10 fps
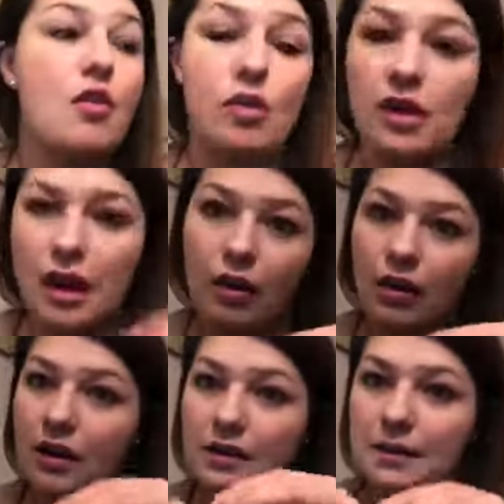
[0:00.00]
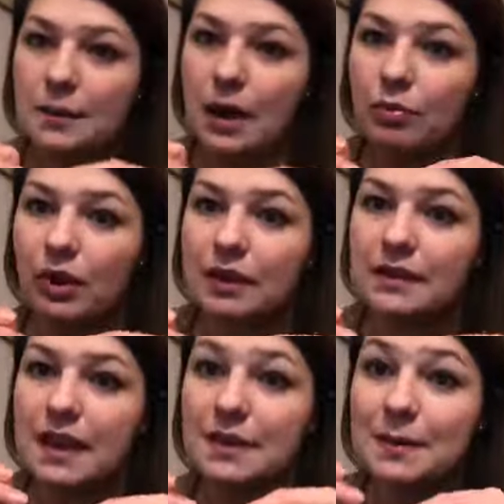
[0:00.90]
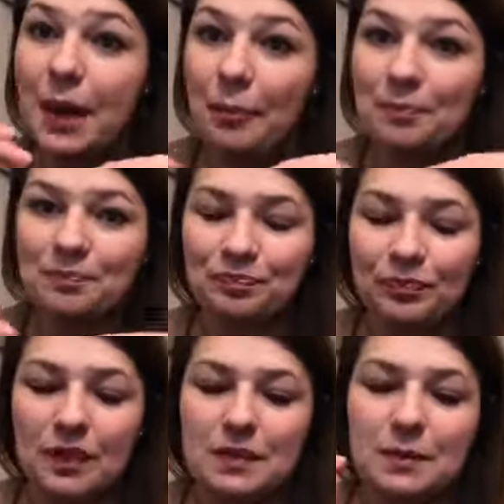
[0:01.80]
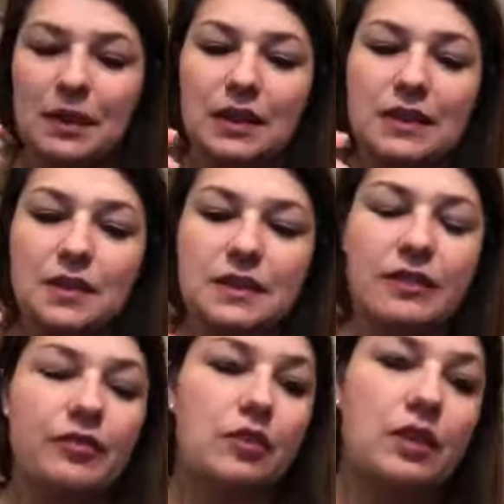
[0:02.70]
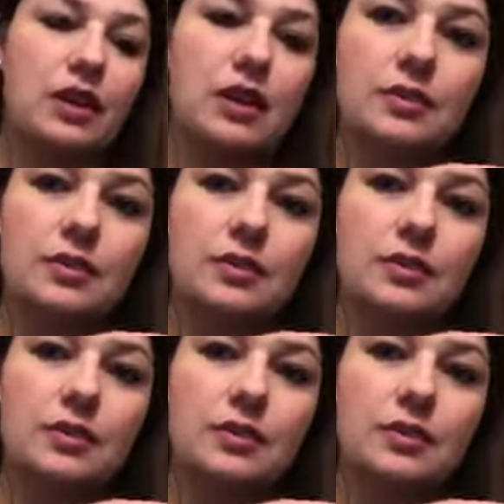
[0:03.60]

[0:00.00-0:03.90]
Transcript: or an alcohol swab works as well. So I'm gonna clean those off real quick,